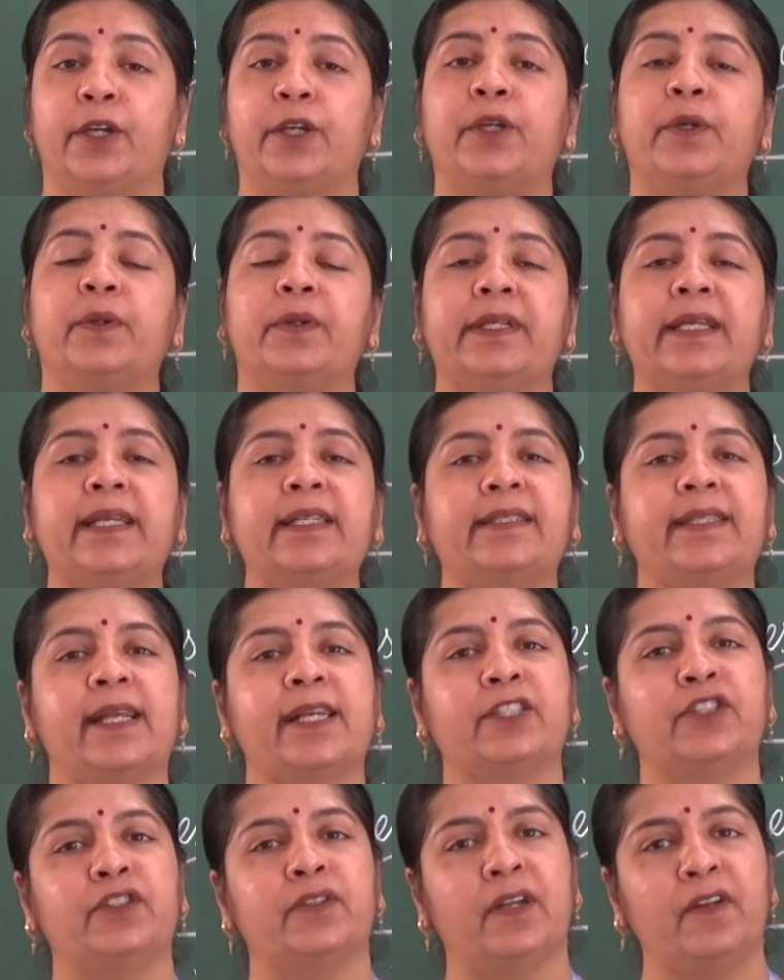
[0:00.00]

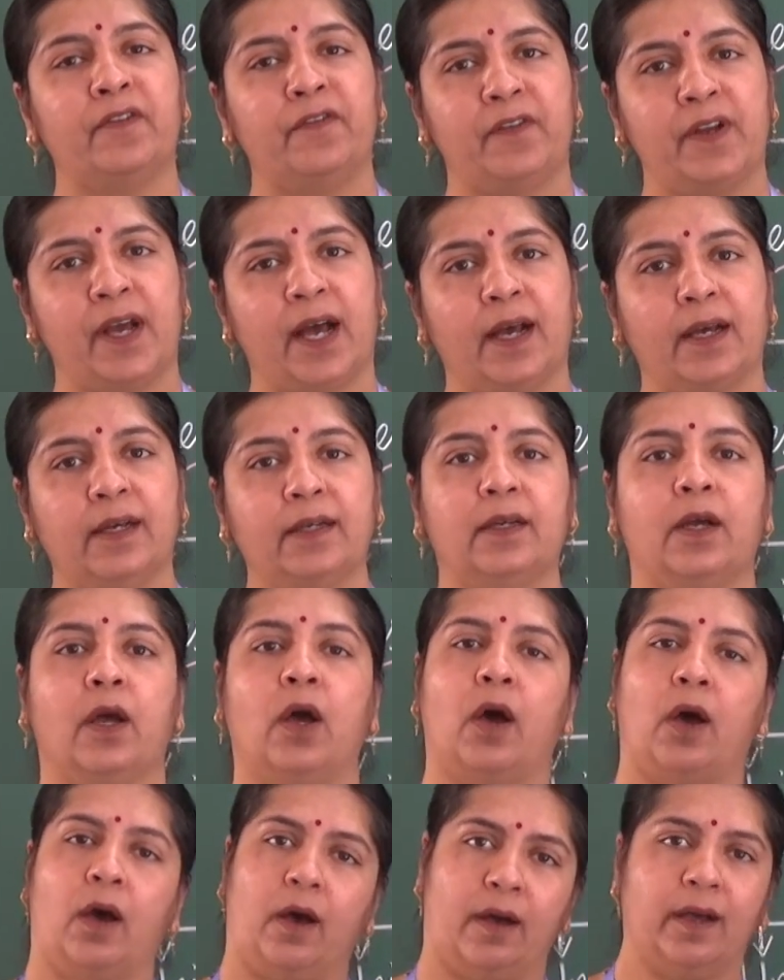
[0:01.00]
unisexual flower
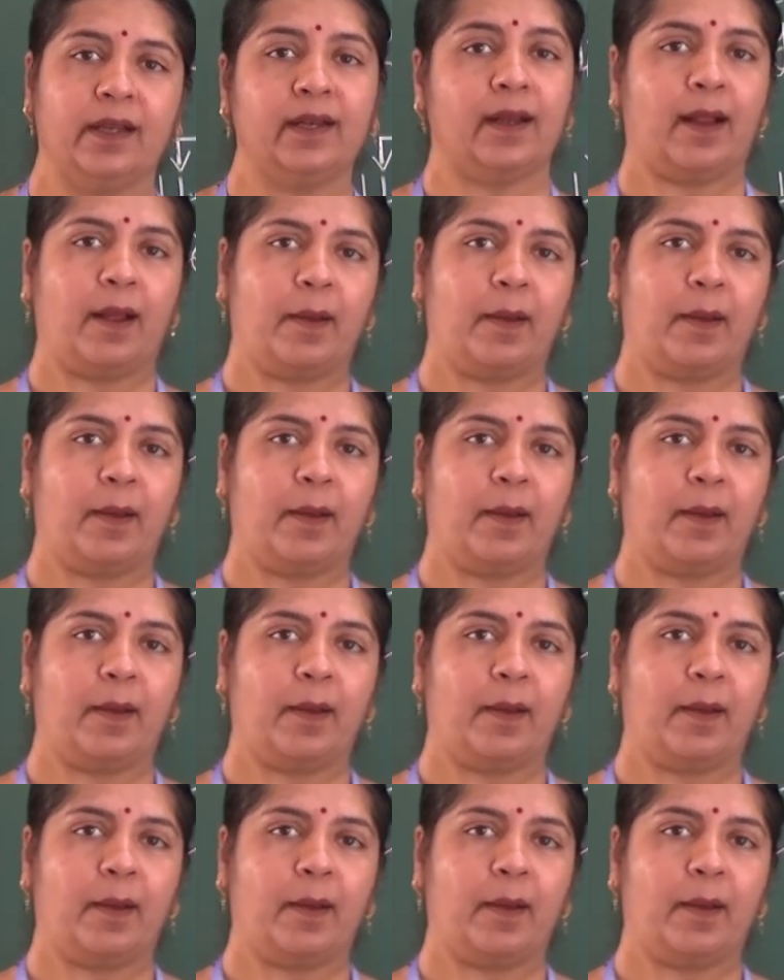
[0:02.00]
or